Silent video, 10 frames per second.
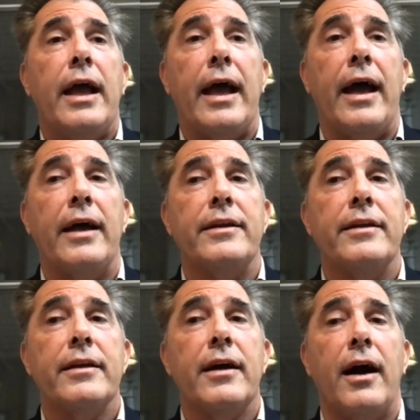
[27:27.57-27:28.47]
And
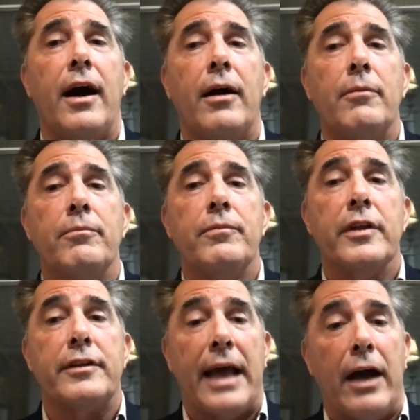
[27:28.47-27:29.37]

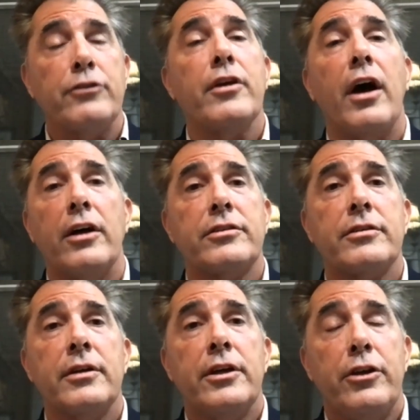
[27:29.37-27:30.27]
the town does
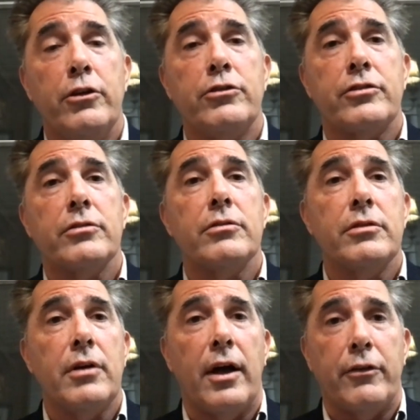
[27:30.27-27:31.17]
use
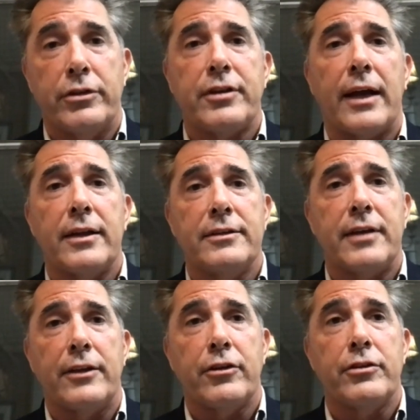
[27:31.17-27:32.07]
the recycling
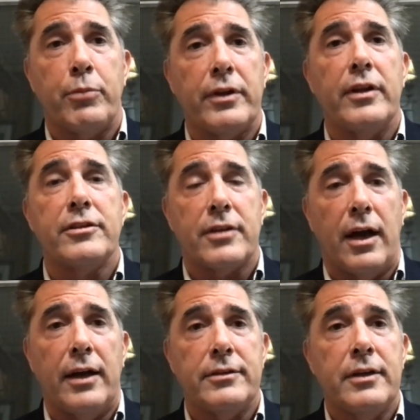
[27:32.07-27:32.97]
center to bring these
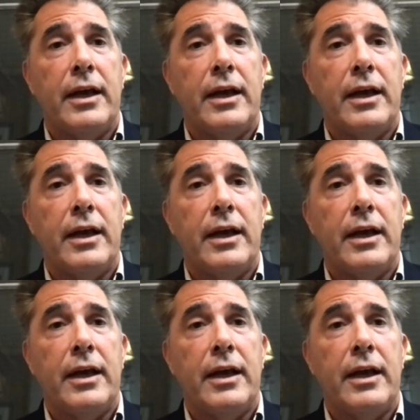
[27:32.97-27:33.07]
signs,